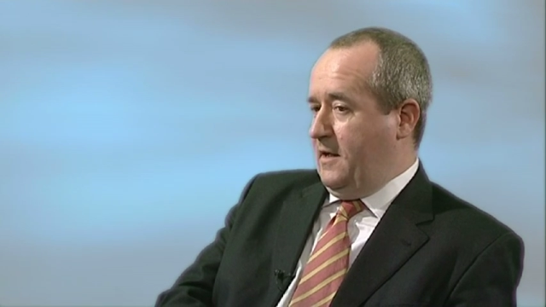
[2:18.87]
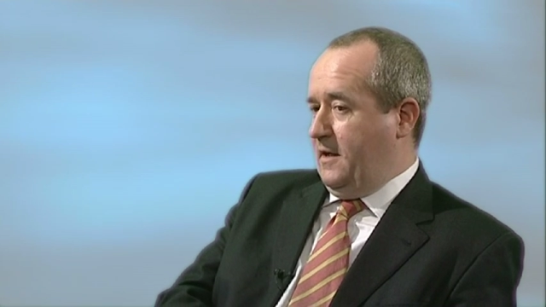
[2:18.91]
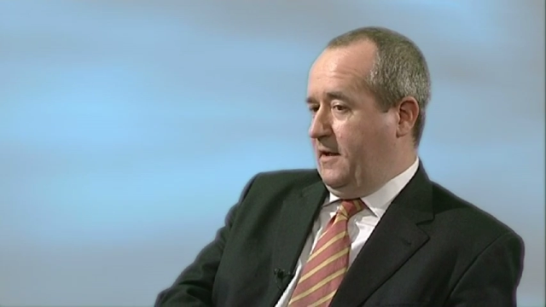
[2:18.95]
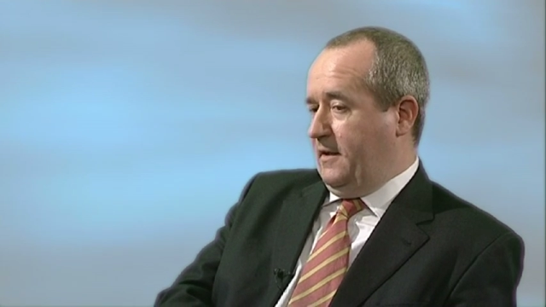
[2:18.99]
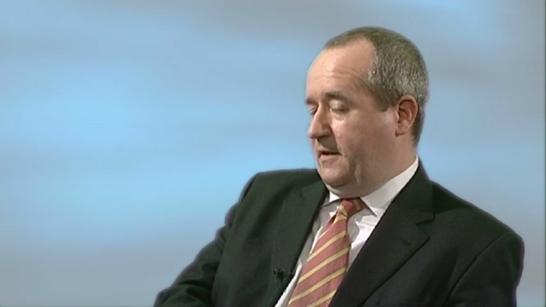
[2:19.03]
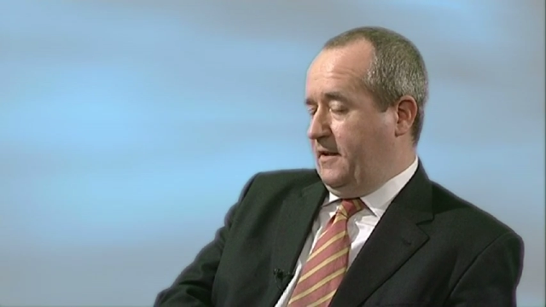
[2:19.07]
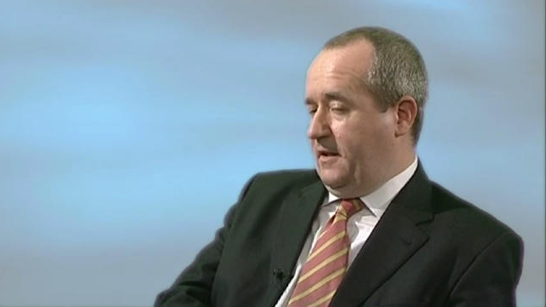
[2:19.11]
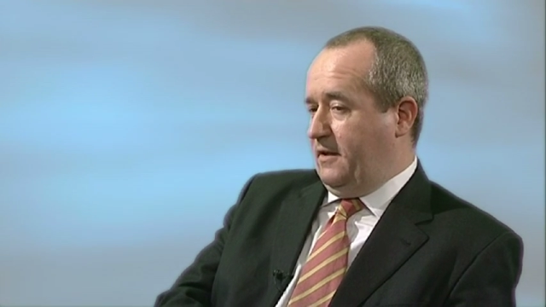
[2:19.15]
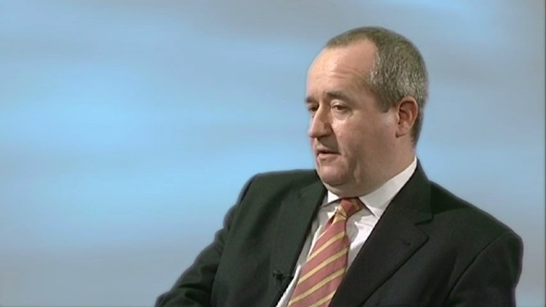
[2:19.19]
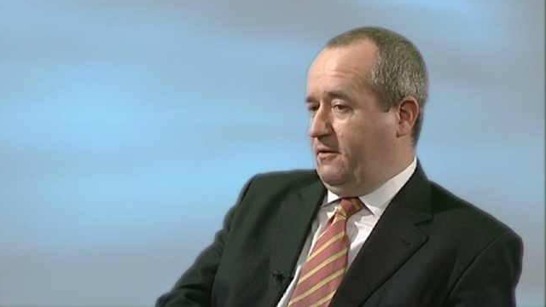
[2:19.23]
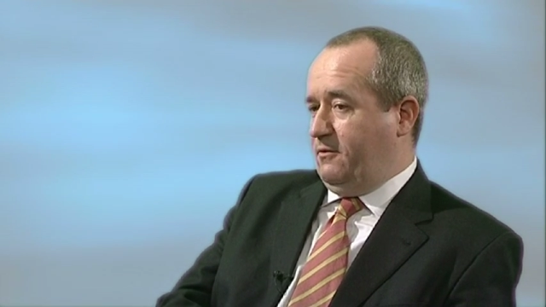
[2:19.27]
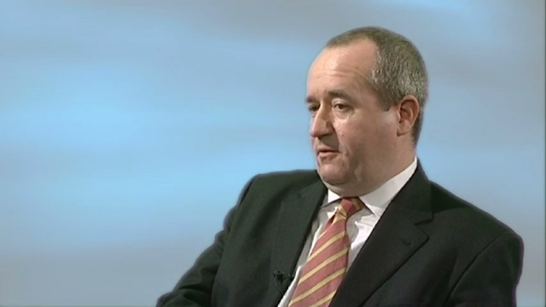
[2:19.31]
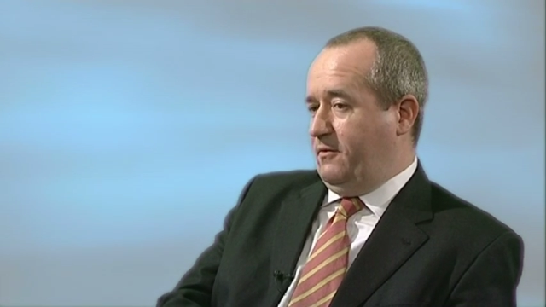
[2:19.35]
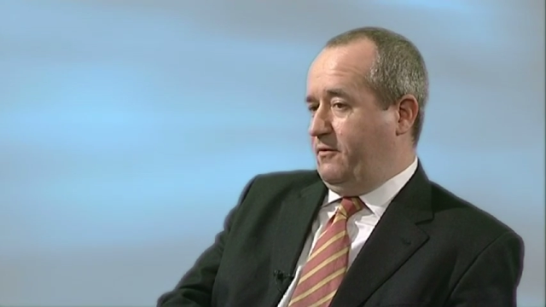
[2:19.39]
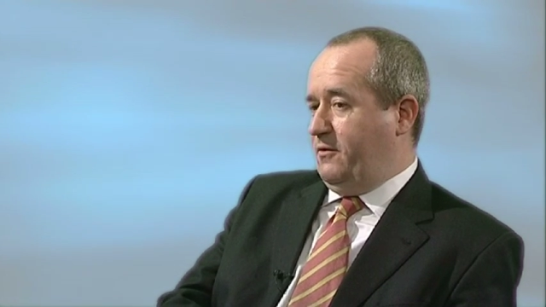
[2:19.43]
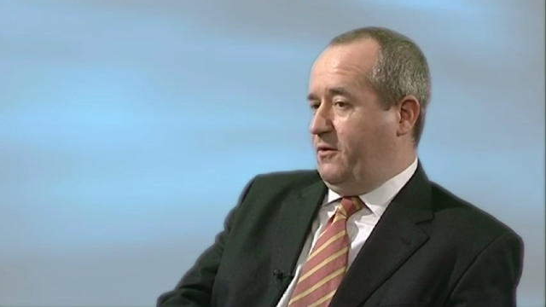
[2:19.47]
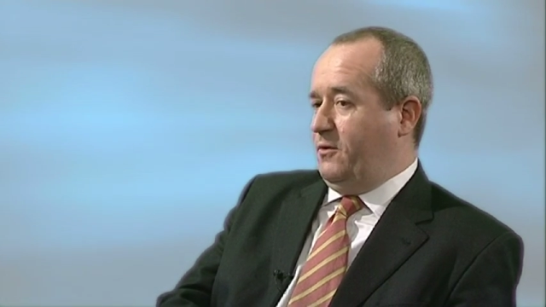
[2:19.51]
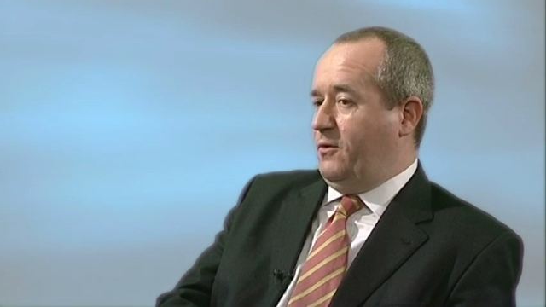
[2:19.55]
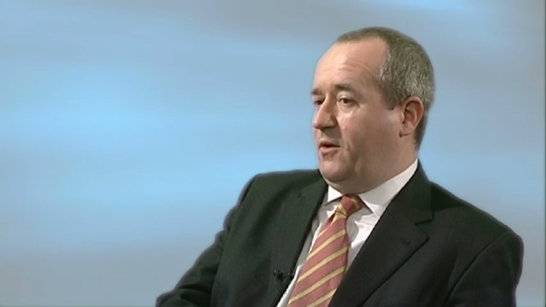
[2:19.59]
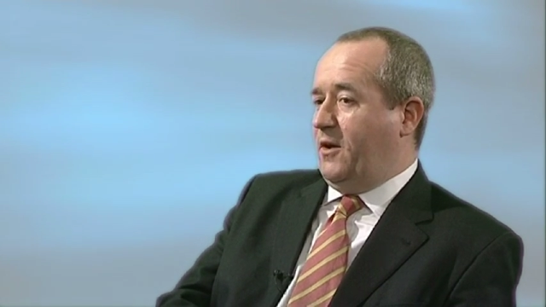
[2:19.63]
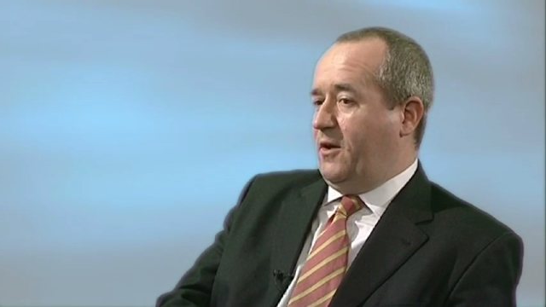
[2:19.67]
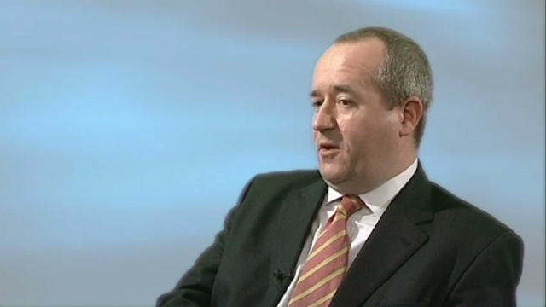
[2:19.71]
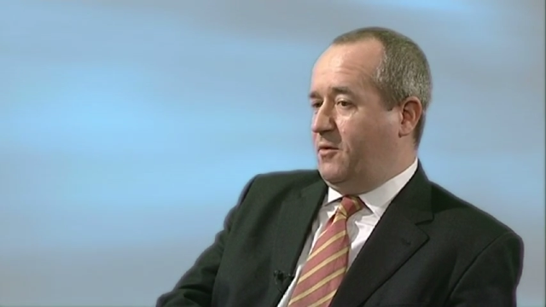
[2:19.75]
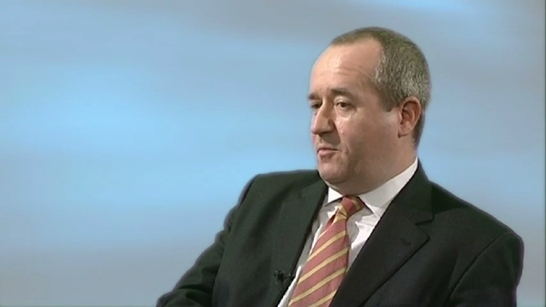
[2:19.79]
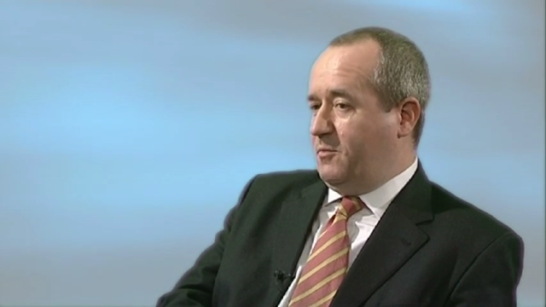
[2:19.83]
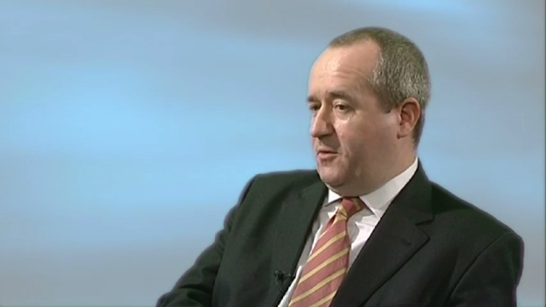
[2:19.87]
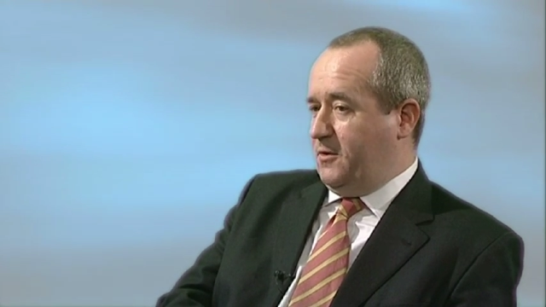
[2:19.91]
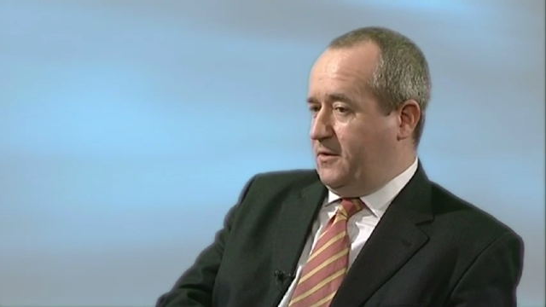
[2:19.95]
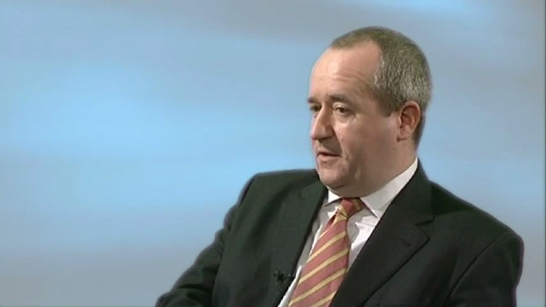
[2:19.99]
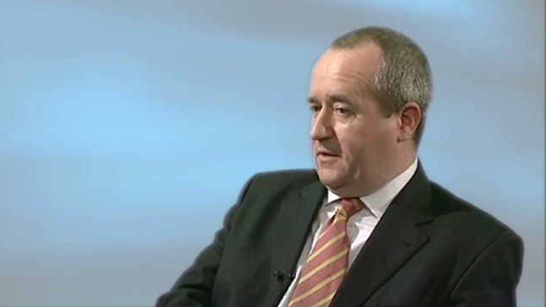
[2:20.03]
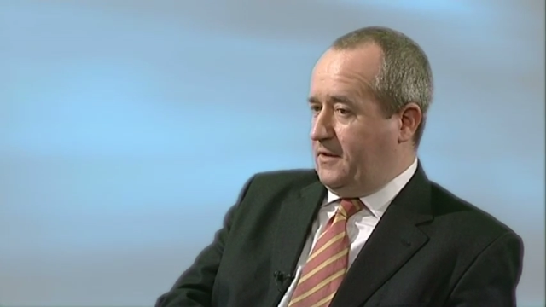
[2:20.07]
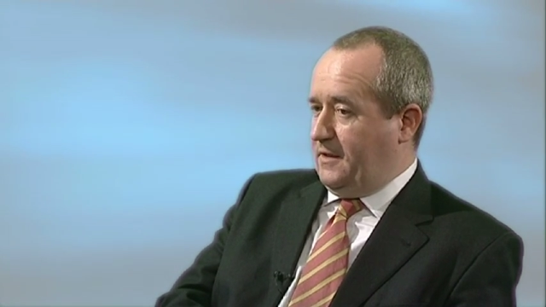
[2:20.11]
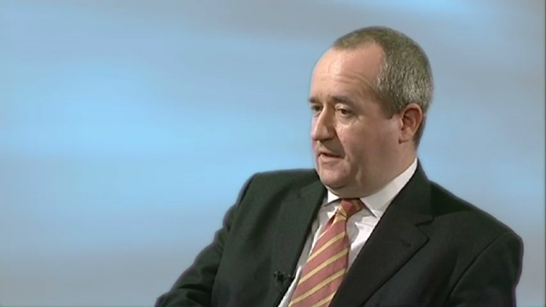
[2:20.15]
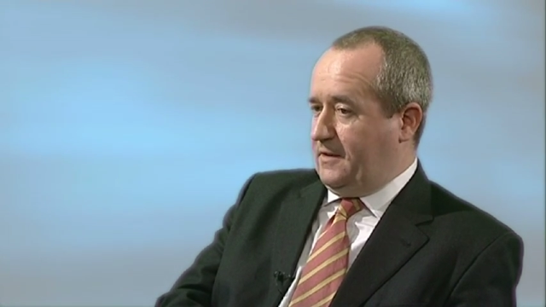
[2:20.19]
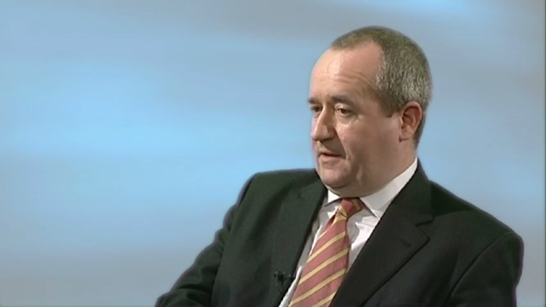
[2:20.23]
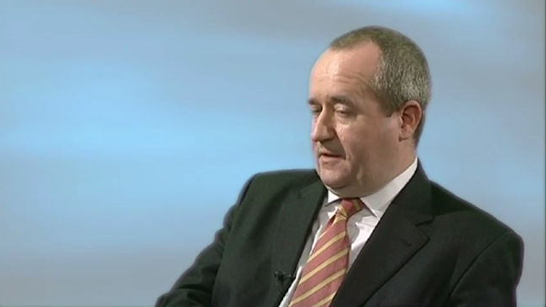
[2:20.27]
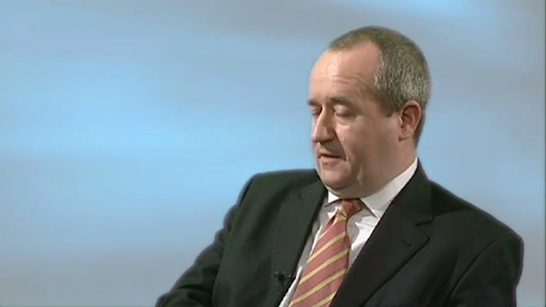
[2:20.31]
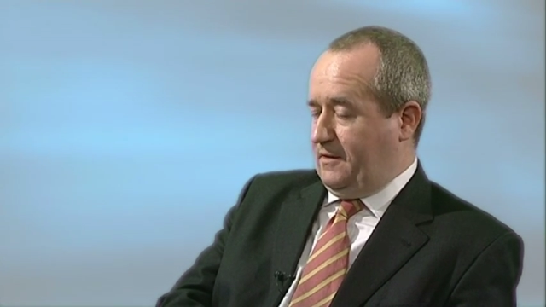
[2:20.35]
and then the review
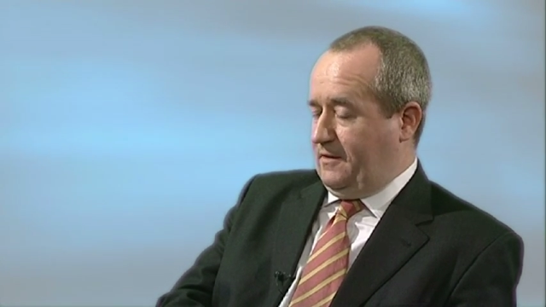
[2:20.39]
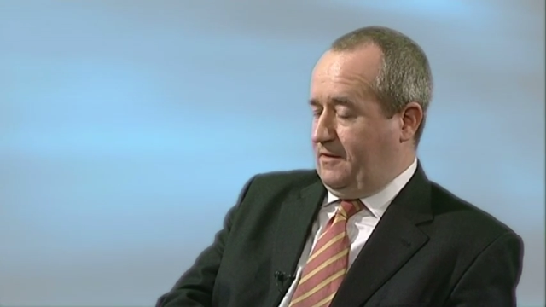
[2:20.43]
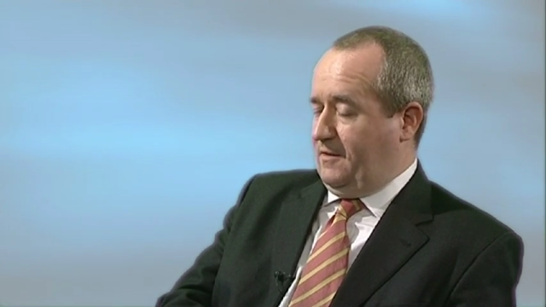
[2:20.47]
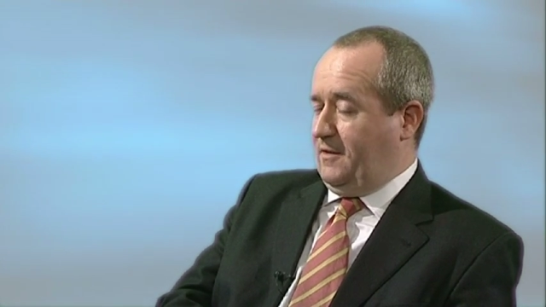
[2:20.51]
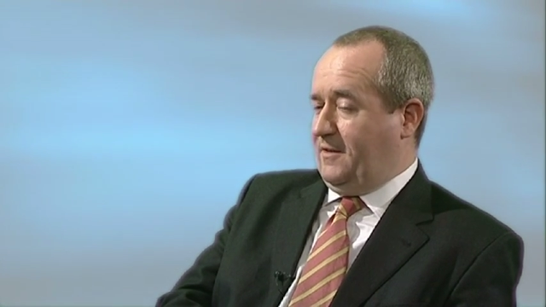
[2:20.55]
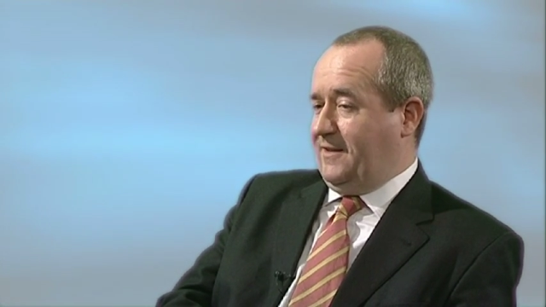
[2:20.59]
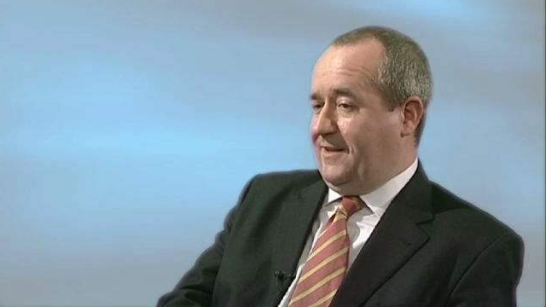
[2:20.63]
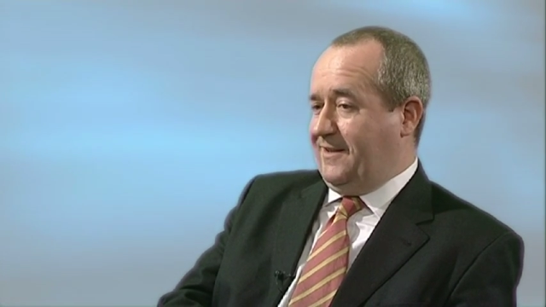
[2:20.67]
outputs as in